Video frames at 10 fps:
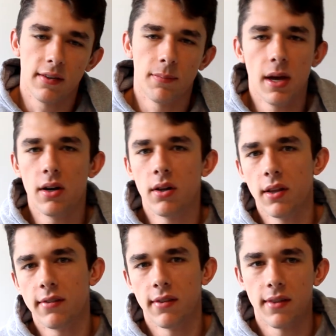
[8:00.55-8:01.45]
is better,
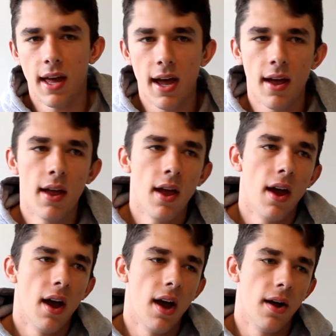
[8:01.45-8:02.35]
this and that.
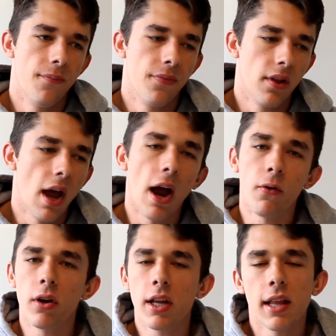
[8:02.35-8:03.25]
Um, I
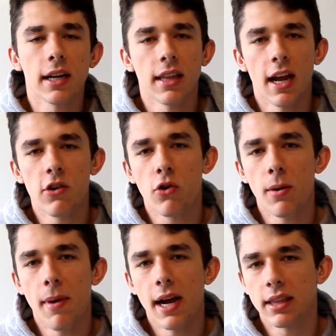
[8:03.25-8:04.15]
really liked
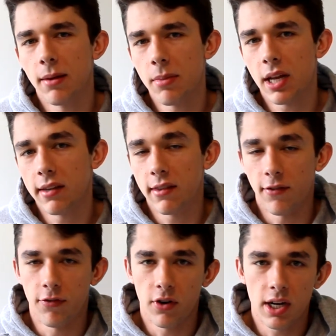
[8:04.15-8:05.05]
Android back then because the
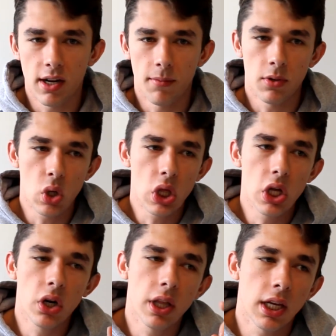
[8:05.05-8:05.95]
freedom. You
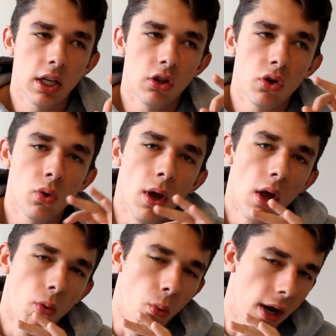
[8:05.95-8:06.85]
literally could do
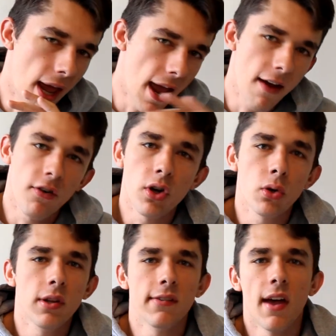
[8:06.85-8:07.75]
whatever
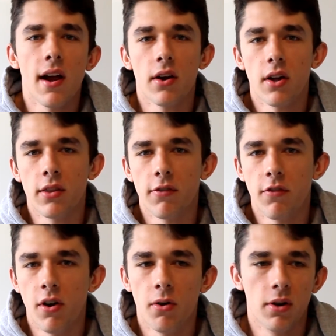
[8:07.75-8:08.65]
you desired on the
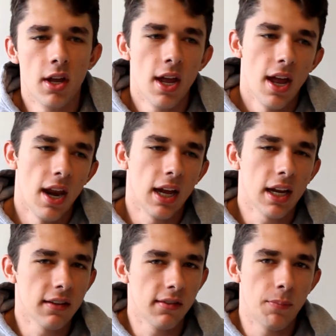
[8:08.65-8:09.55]
phone. And I
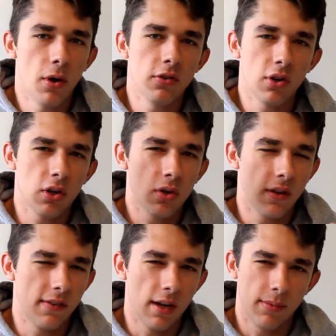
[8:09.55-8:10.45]
guess suppose you could do the
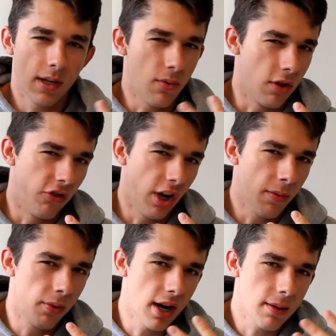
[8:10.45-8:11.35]
same thing with
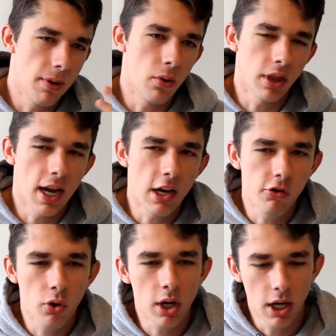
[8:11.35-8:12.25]
jailbreak, but with
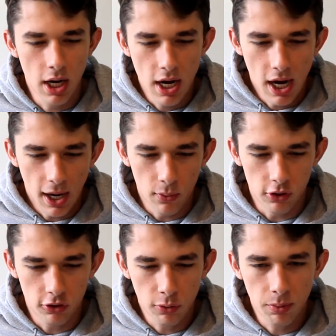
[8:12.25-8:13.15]
Android, it
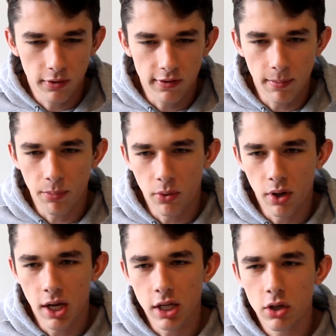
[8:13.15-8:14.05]
was super
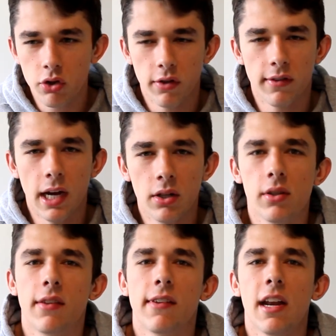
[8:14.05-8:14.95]
simple. You just download
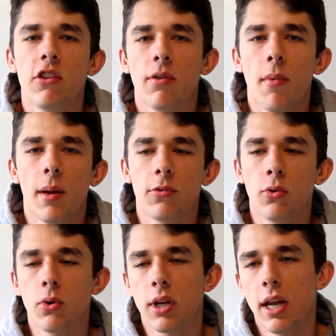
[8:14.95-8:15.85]
the Cyanogen Mod
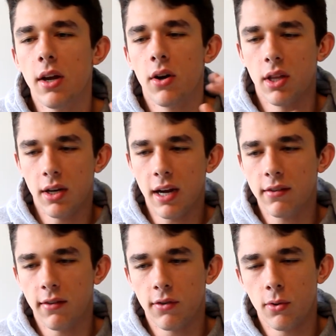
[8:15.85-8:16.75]
toolkit or the
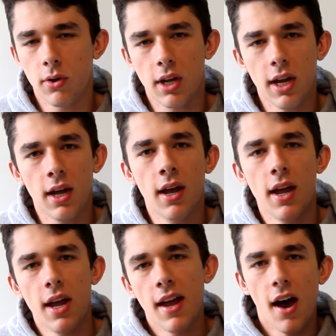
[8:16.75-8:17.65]
Nexus toolkit,
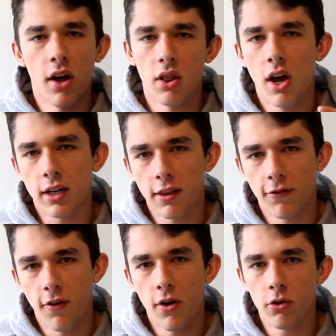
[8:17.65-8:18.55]
unlock the
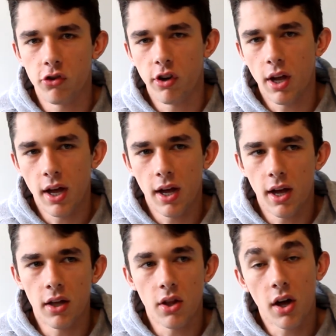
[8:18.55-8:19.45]
phone,
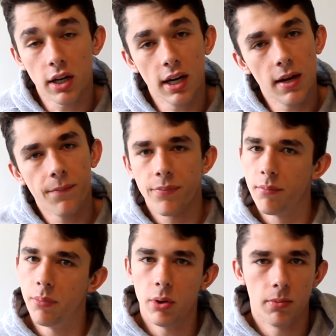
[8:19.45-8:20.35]
uh, unlock it,
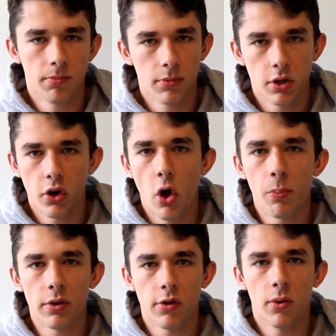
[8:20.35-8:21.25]
boom, you're
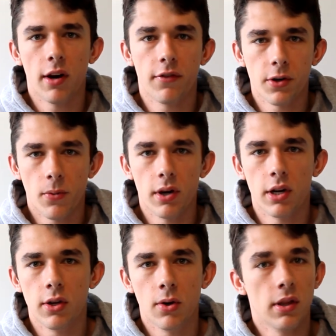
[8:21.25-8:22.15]
open to whatever you want to
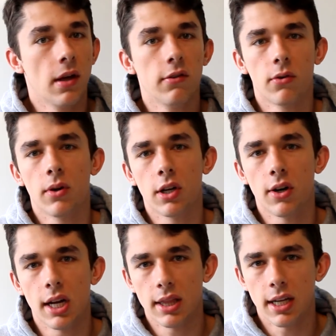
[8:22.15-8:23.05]
do and that was a really
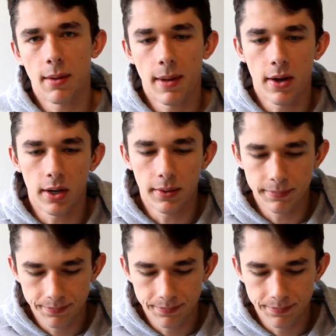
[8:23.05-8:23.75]
great thing about it.